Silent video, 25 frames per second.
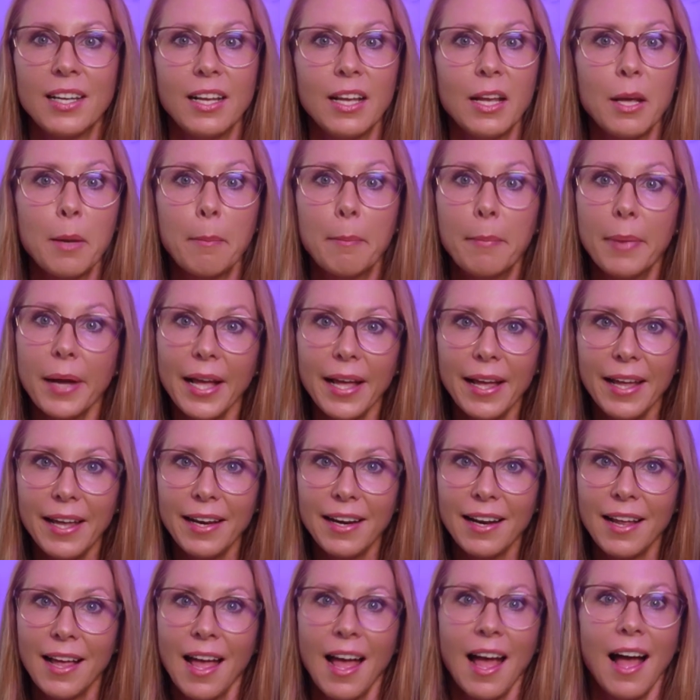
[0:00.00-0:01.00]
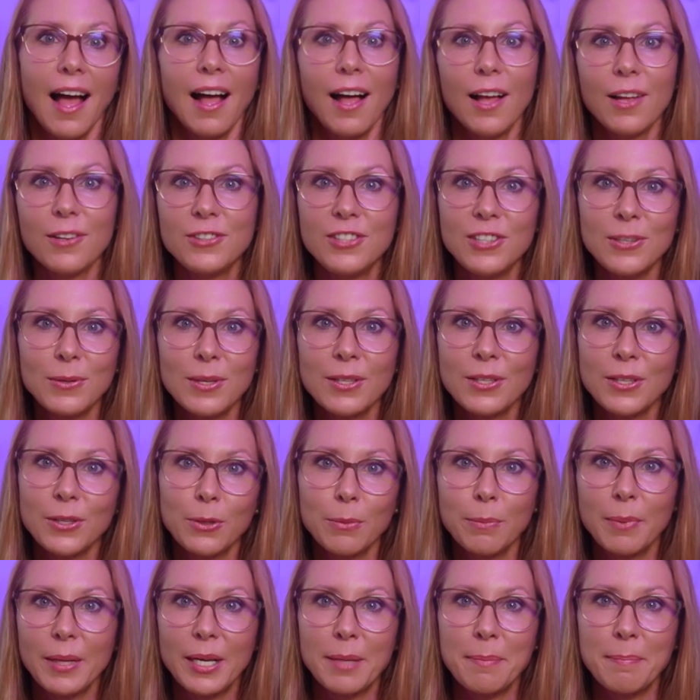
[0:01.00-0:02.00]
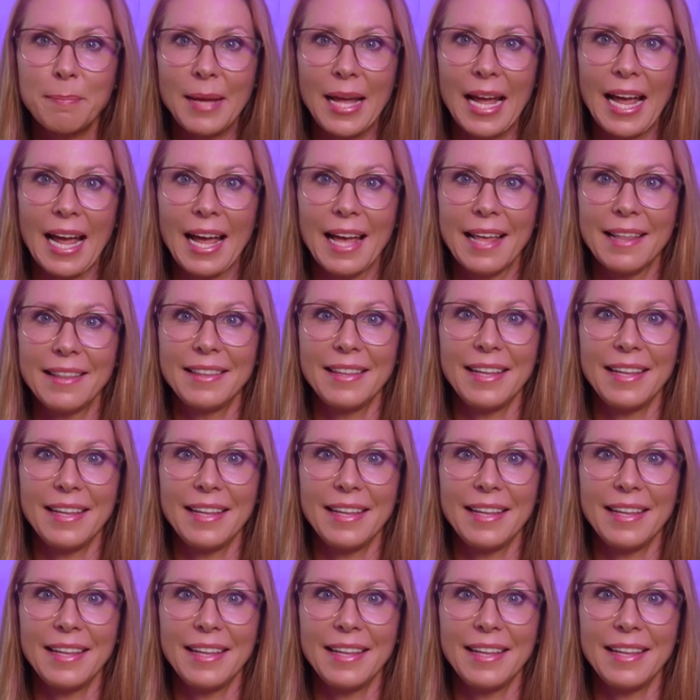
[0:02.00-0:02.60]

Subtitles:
But I'll do a little bit of math